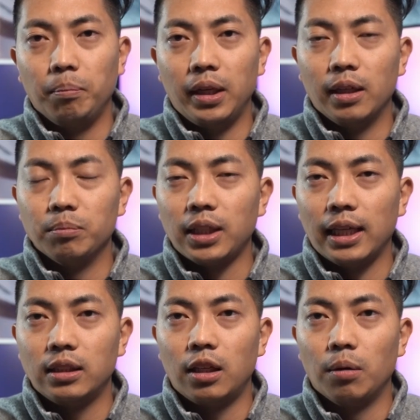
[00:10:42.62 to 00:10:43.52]

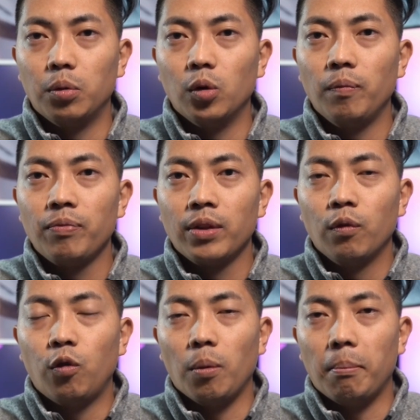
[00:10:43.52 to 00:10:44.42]
medium-sized gimbal
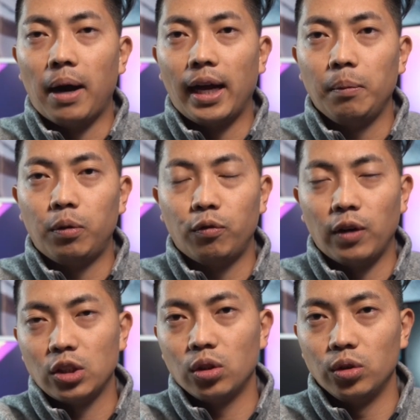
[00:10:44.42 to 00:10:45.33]
for my
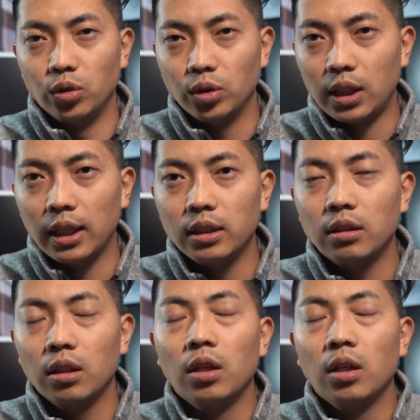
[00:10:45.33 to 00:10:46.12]
professional use case,